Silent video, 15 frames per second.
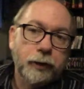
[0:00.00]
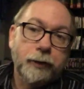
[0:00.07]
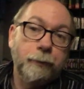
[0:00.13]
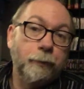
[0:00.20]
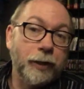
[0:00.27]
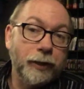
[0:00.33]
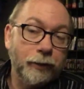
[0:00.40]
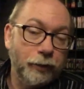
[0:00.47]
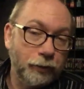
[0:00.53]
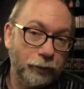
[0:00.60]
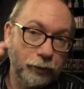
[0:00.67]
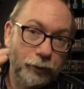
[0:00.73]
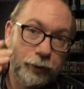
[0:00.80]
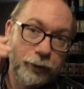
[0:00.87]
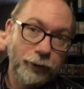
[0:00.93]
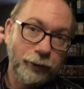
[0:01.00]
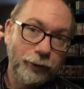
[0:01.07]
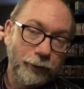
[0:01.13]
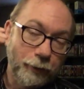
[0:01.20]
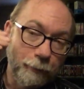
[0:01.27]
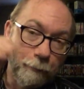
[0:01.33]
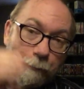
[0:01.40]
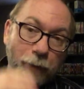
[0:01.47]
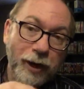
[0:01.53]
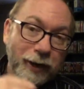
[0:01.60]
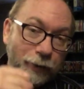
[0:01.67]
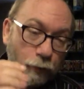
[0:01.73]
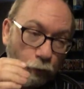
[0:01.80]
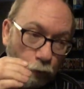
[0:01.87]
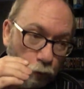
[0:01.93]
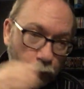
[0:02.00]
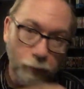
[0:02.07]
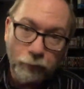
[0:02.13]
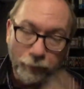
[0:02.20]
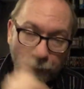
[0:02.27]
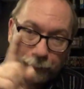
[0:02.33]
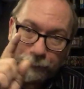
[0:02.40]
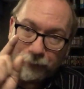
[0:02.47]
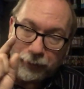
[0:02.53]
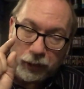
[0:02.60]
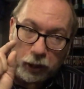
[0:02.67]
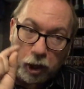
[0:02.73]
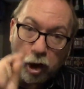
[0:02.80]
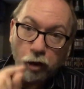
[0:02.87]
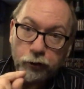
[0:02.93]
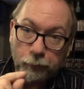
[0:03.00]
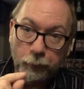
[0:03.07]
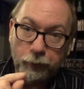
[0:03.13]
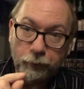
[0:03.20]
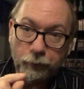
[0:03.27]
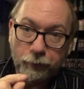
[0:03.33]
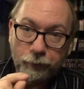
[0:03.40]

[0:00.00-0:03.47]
But my ultimate,